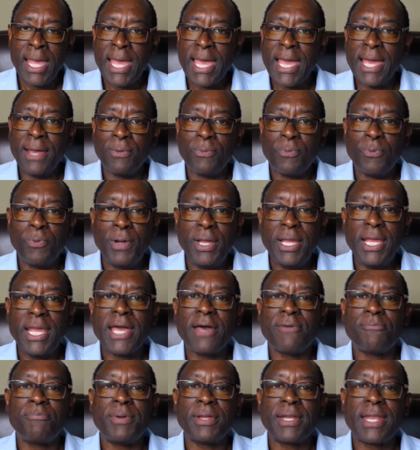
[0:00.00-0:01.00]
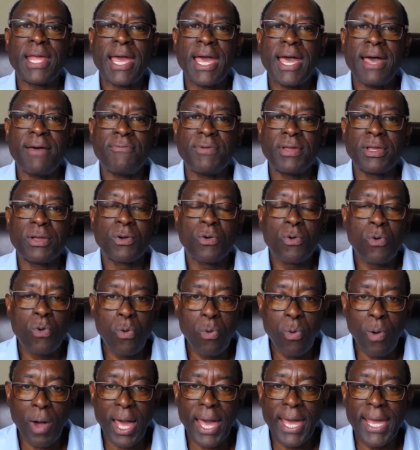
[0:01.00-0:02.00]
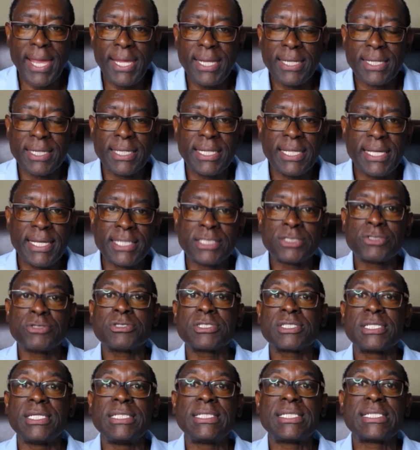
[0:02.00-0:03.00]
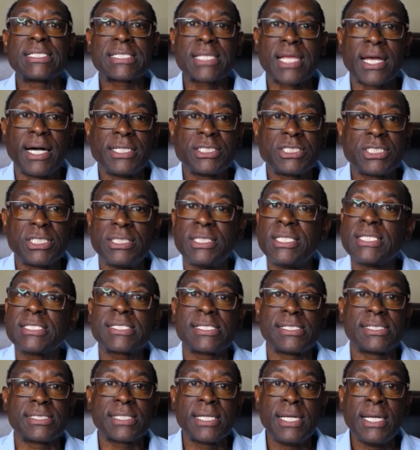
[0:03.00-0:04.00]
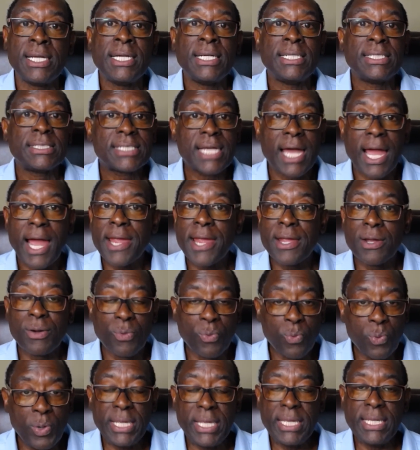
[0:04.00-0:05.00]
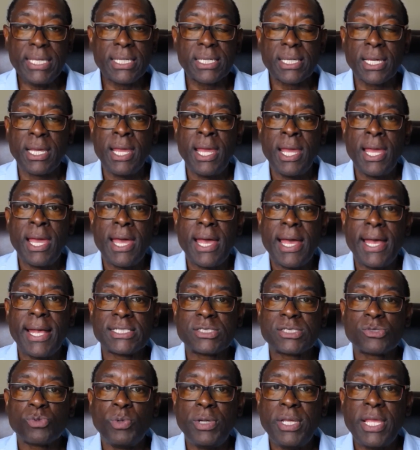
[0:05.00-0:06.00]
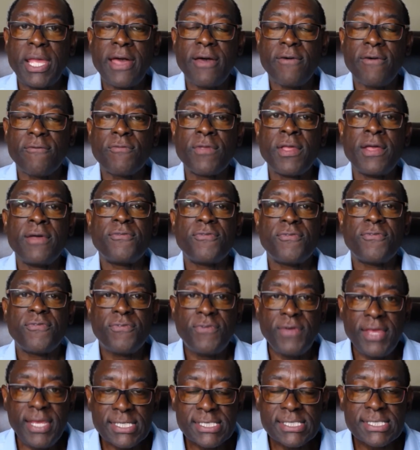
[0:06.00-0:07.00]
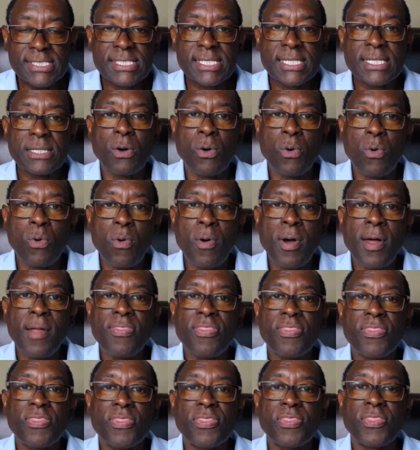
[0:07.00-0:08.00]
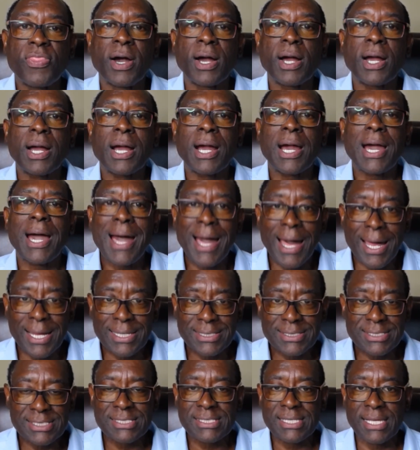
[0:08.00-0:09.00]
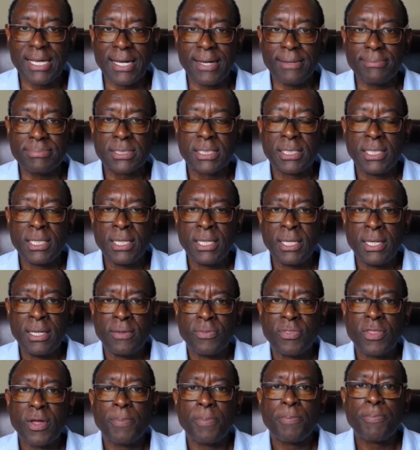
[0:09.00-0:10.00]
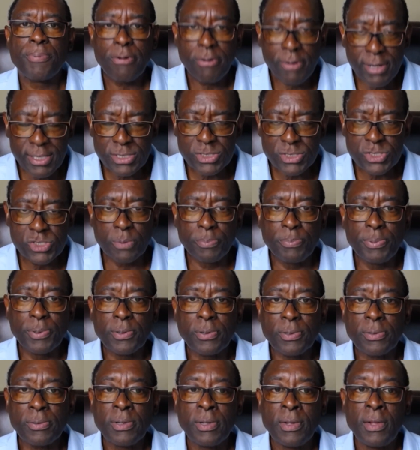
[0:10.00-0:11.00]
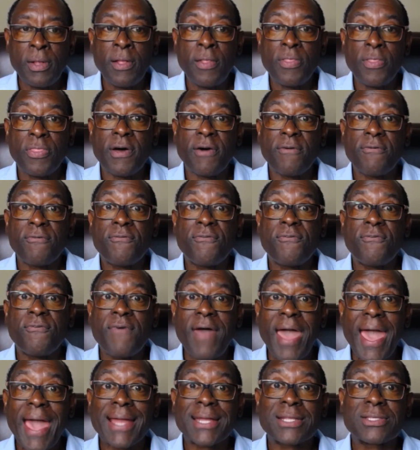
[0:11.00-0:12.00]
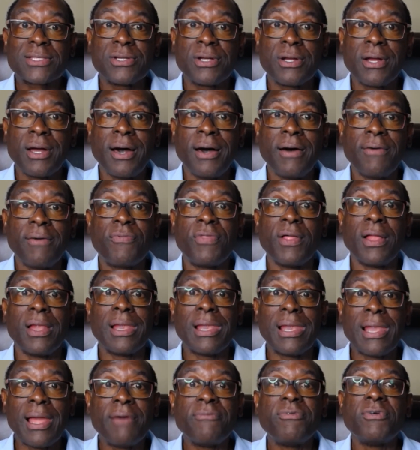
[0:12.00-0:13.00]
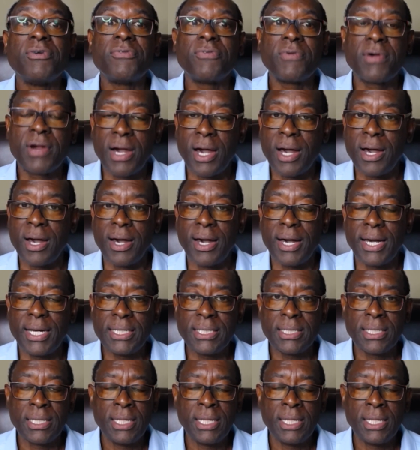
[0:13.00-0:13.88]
And we have been having quite an interesting discussion this entire week as we have feasted on the concept, the principle, the factor of the love of God.